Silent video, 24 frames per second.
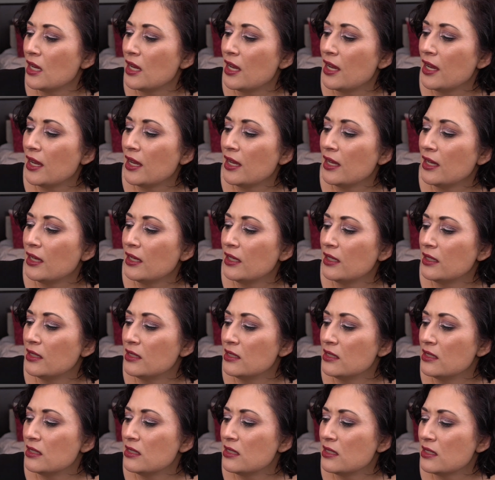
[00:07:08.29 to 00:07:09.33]

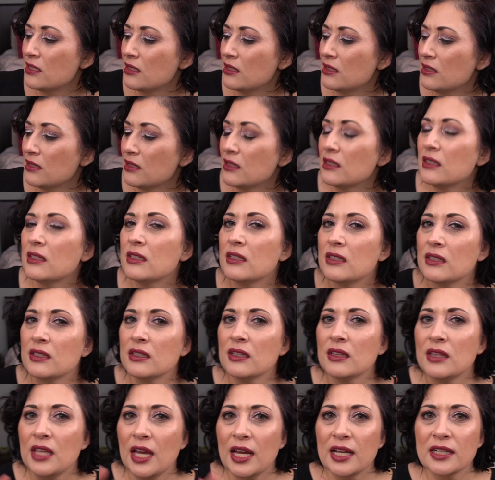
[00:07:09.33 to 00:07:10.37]
and
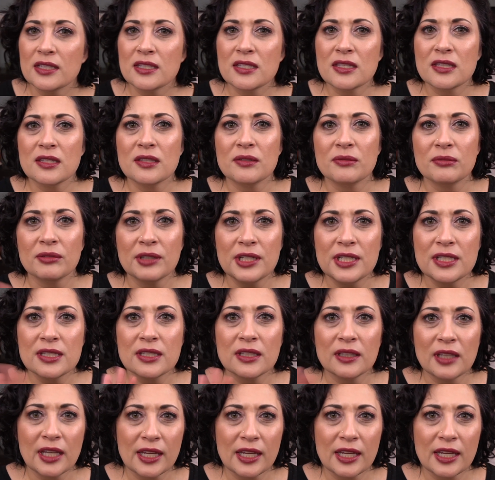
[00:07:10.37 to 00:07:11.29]
that's the reason,